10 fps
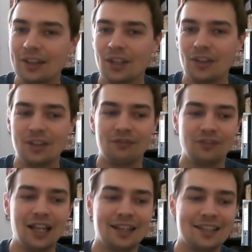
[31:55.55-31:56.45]
that the
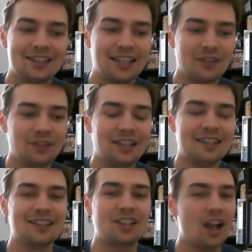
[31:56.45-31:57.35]
flack it's given is
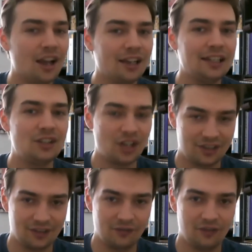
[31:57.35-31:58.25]
entirely
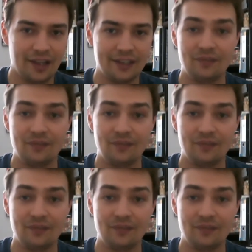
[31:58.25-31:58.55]
justified.